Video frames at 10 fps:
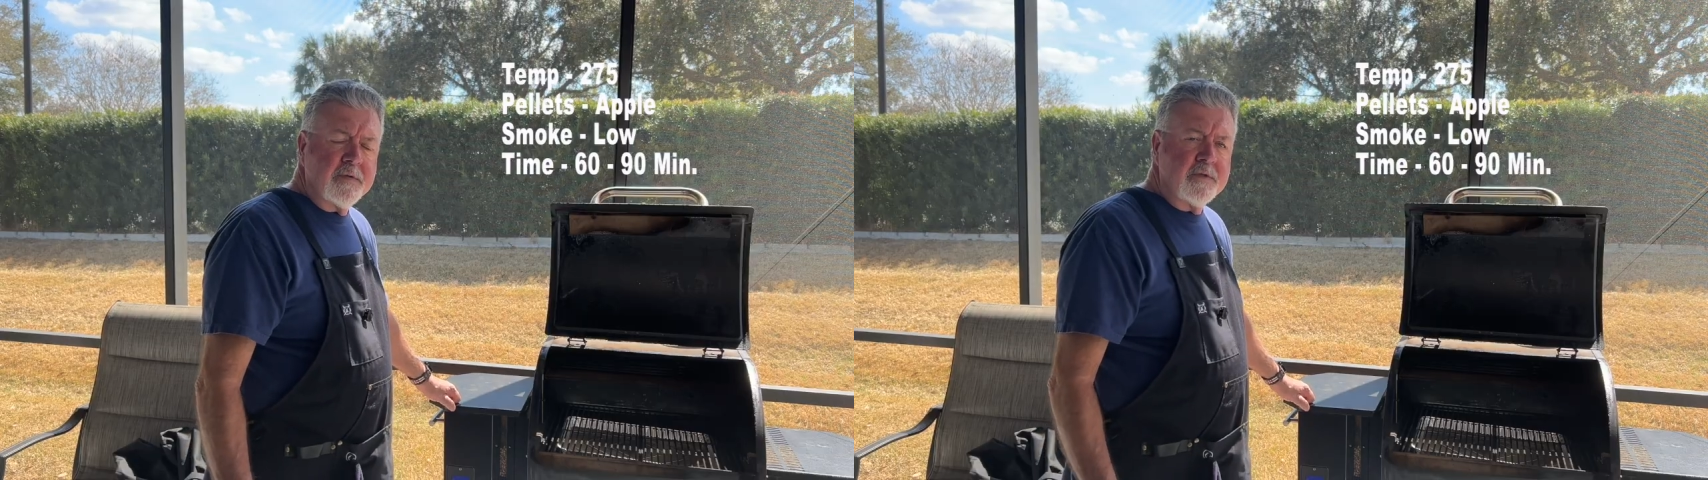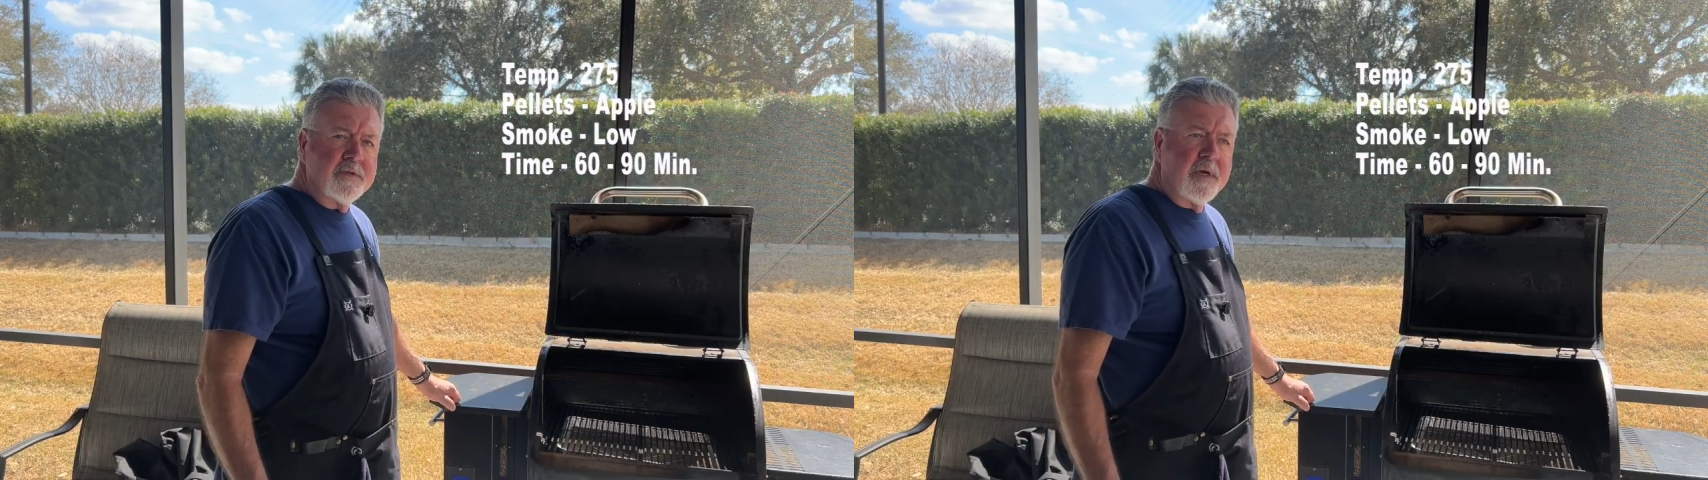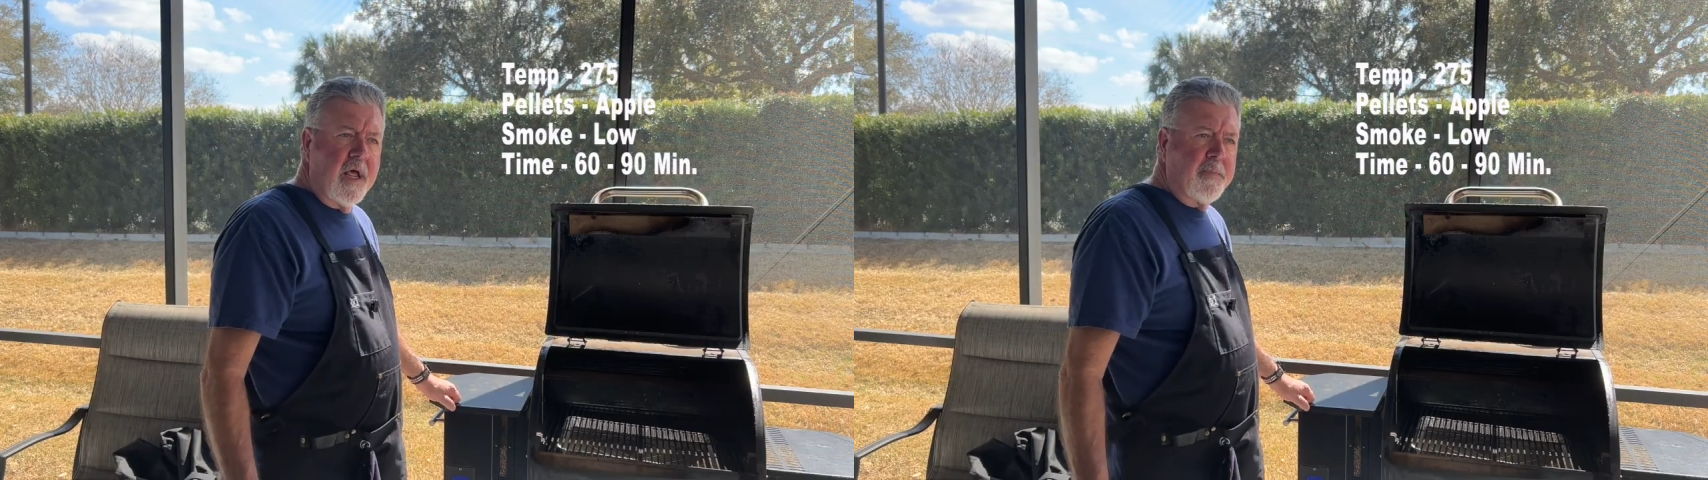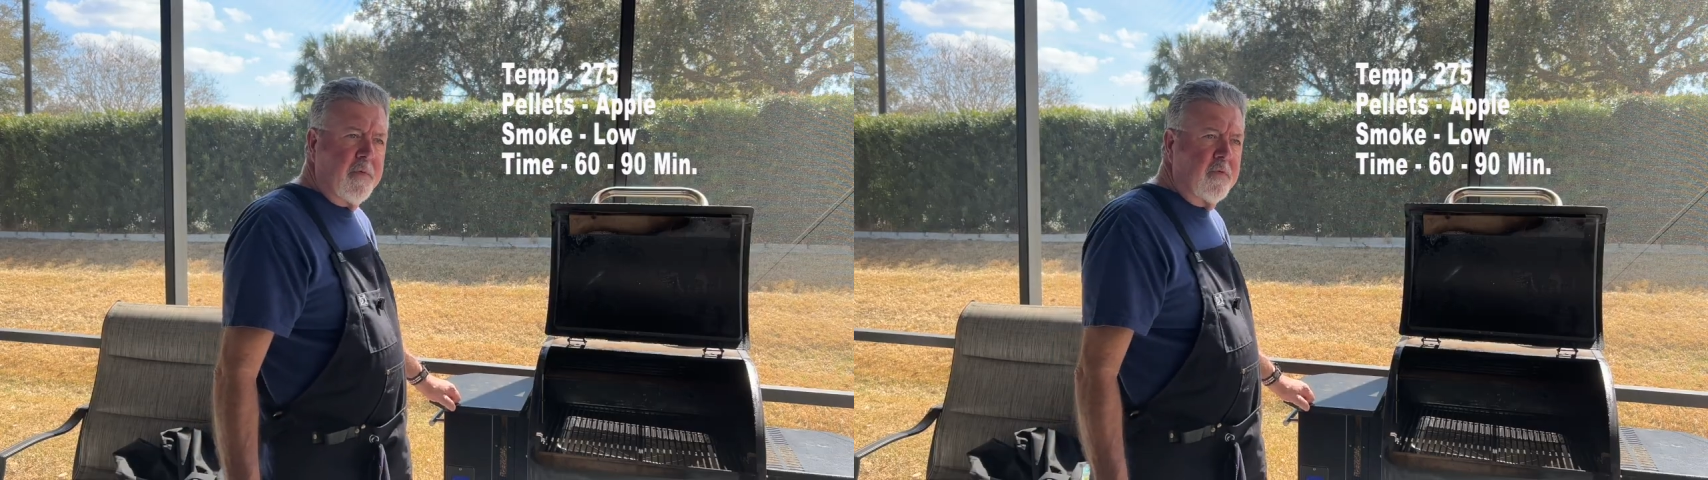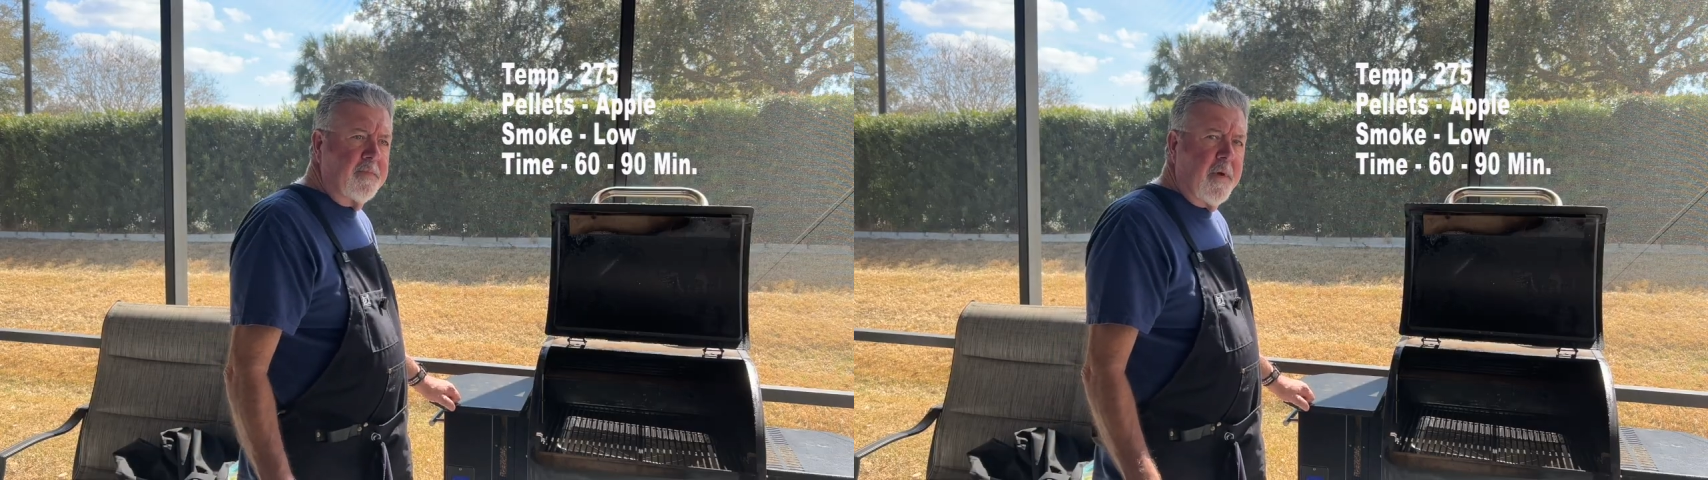using
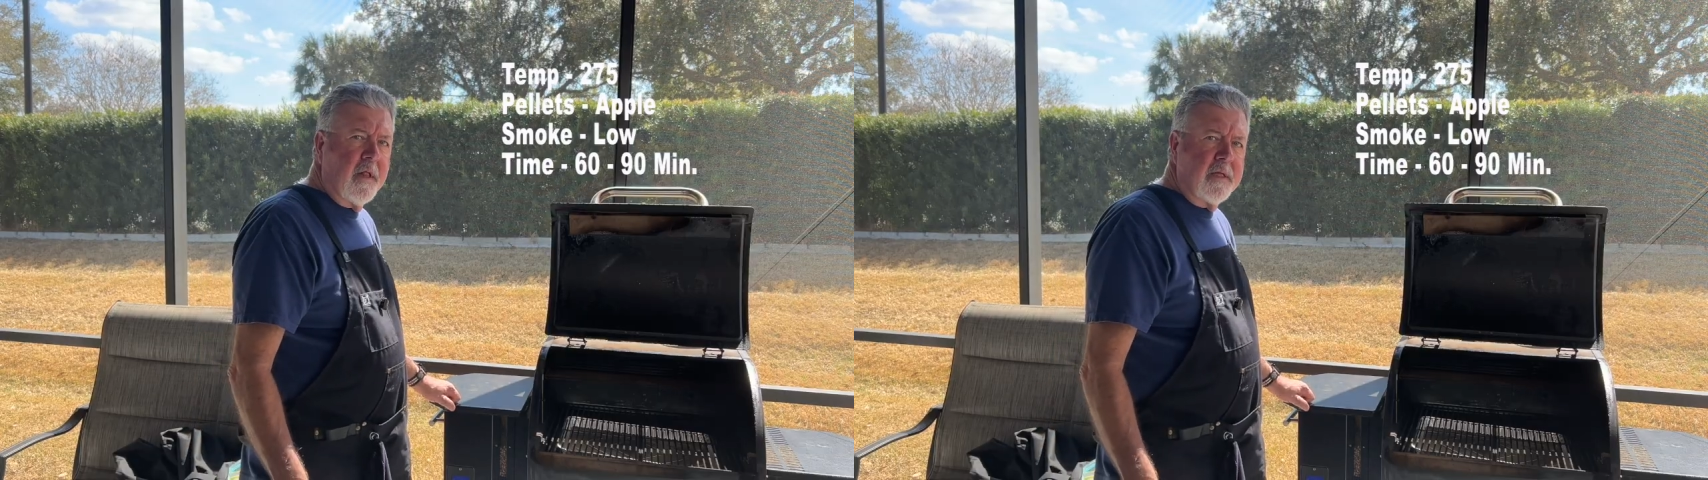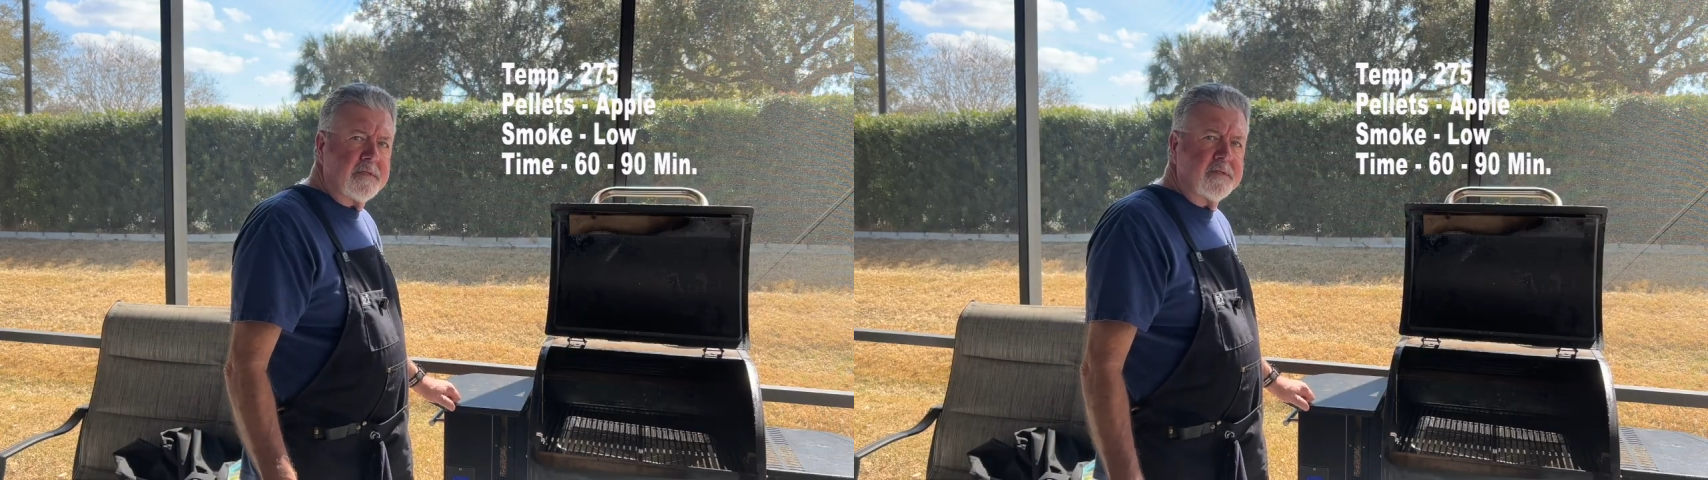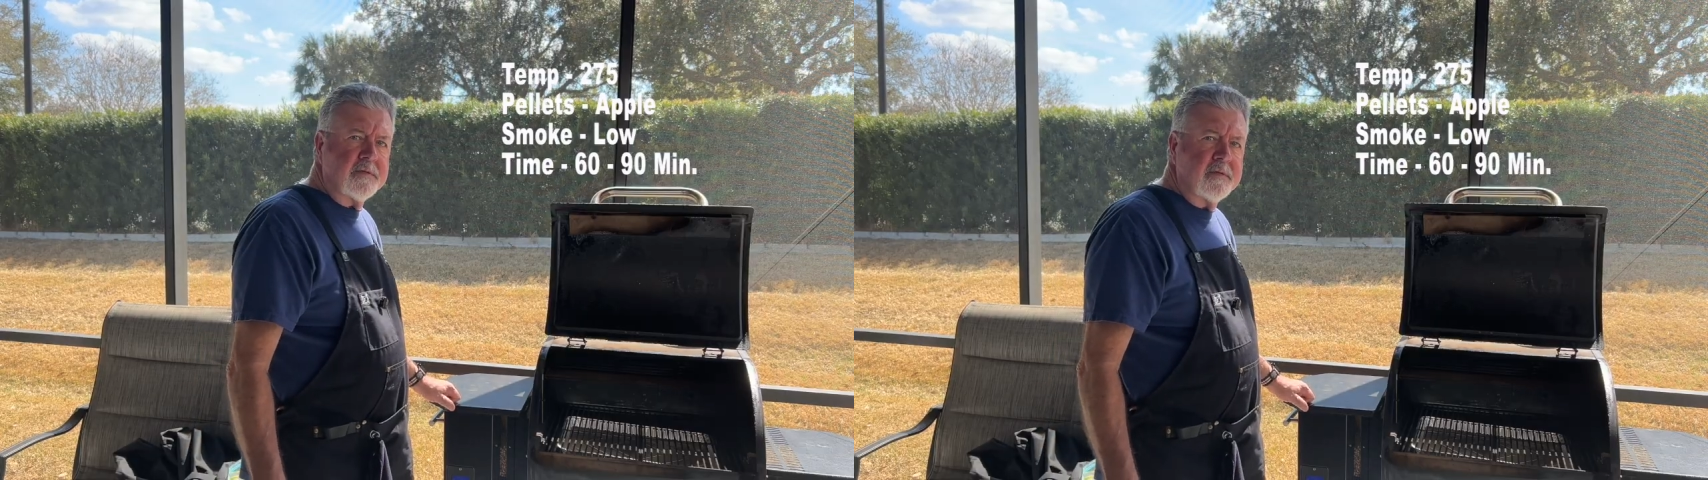applewood pellets.